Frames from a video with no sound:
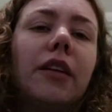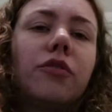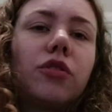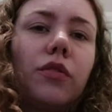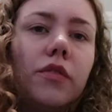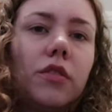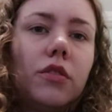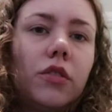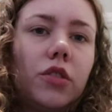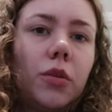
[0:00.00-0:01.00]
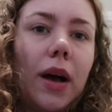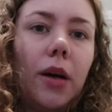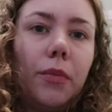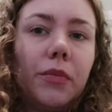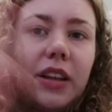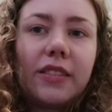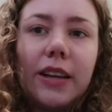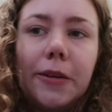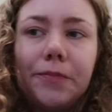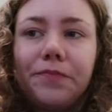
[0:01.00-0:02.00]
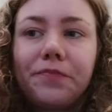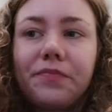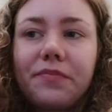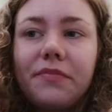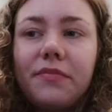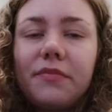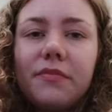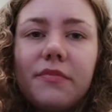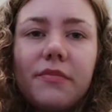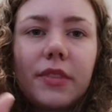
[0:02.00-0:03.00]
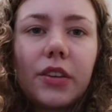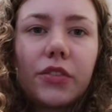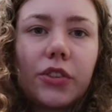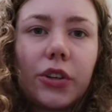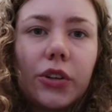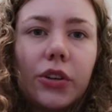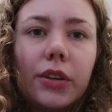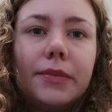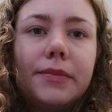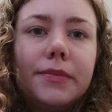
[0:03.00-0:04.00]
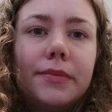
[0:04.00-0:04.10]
then I've just reviewed another 2 albums last night. So